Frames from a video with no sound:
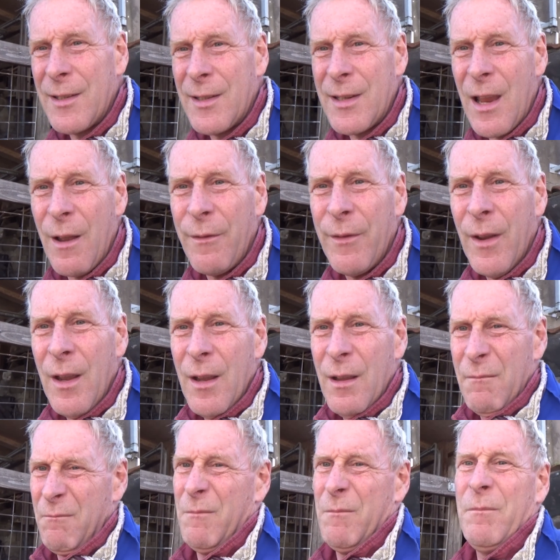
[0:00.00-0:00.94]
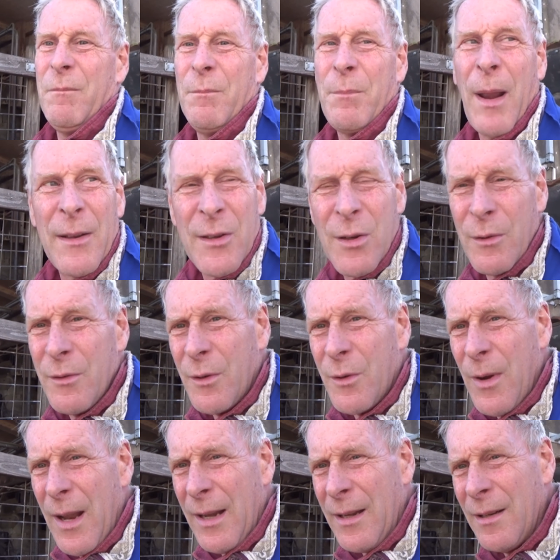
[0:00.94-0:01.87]
and stuff, about 200
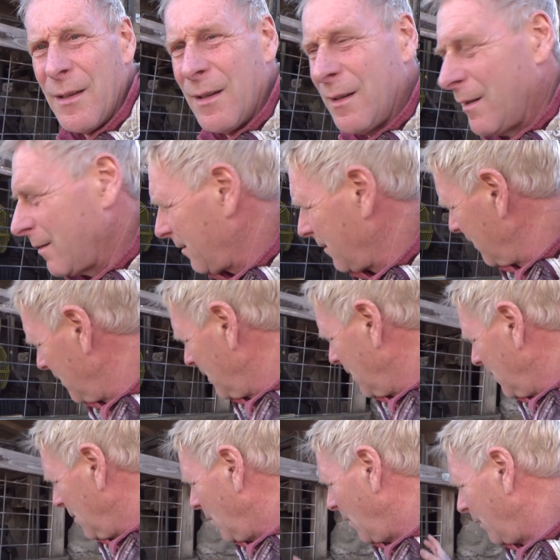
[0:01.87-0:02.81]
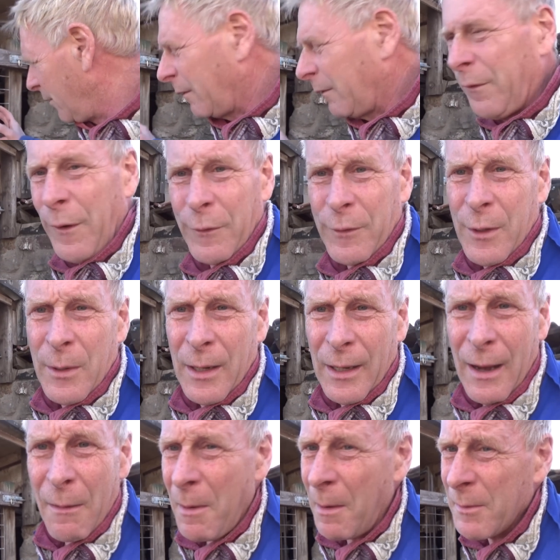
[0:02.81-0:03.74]
quid or 150 quid,
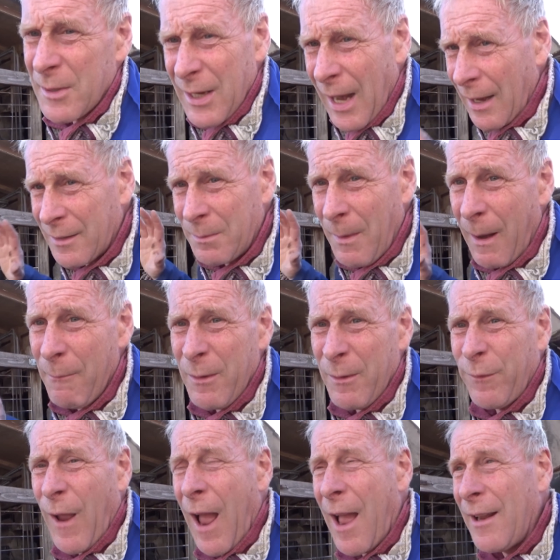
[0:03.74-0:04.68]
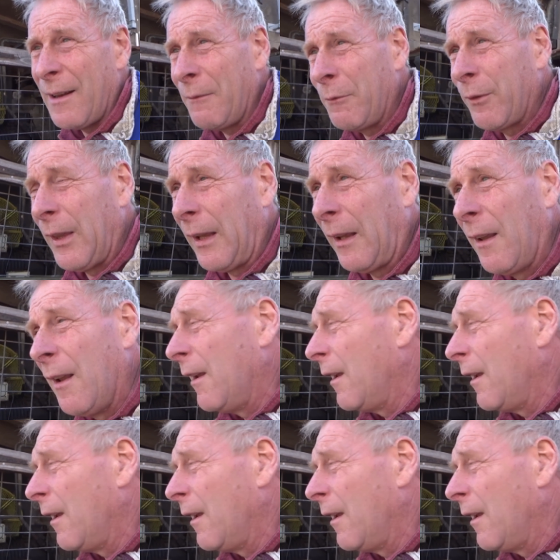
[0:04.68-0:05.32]
I can't remember the exact amount, with VAT and everything.